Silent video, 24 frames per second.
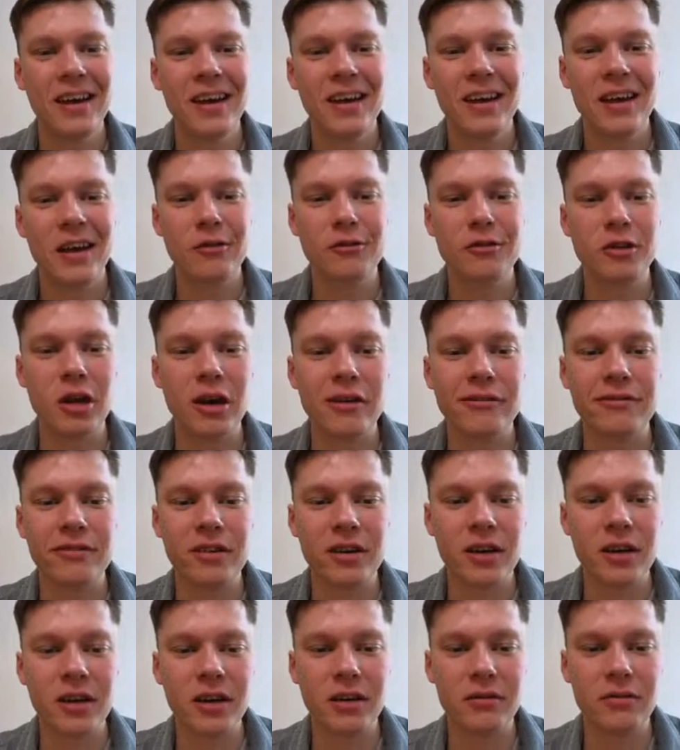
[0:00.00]
If you
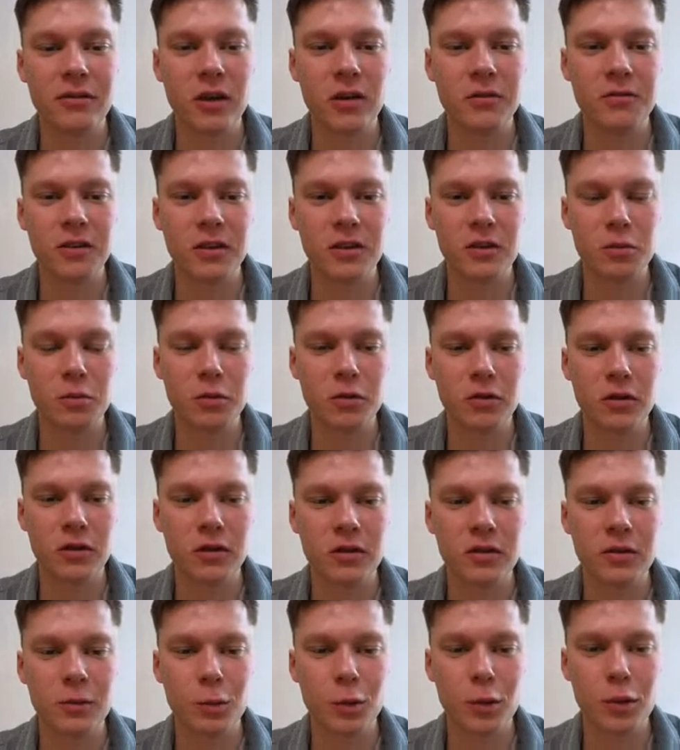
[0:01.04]
have
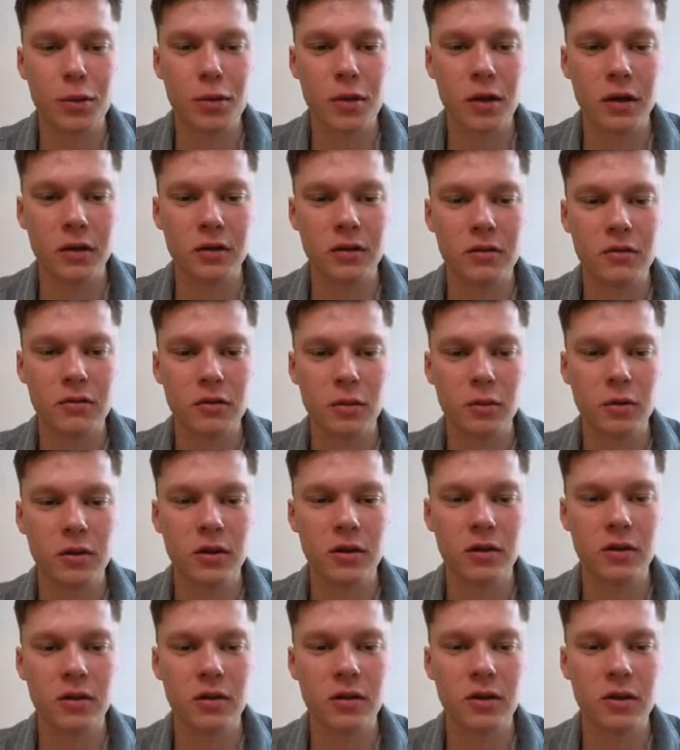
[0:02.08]
experience with like streaming,
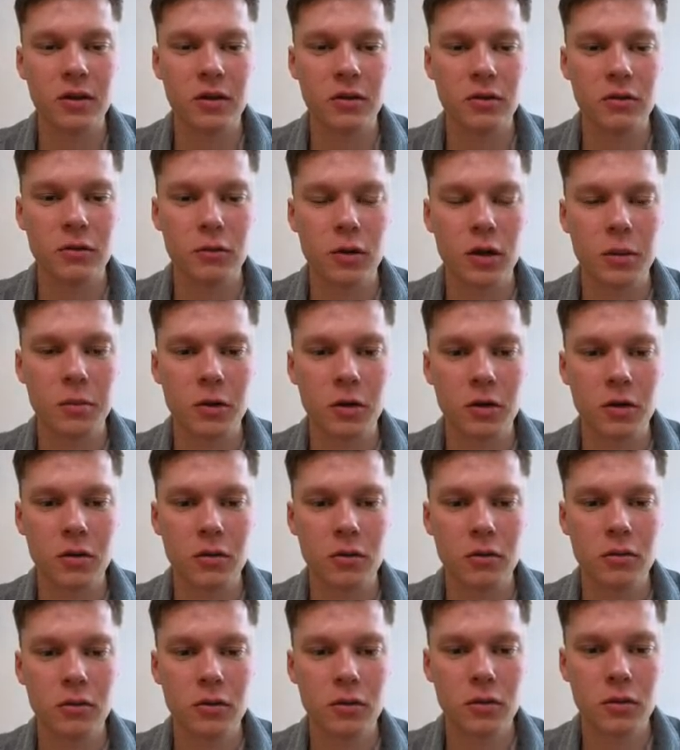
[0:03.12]
do let me know.